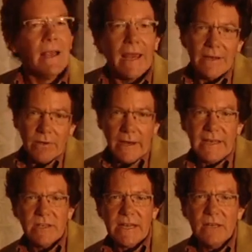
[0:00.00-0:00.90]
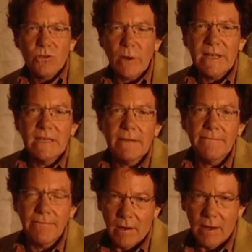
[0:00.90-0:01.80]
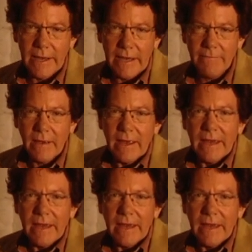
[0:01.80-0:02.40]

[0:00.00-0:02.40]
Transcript: In 1925,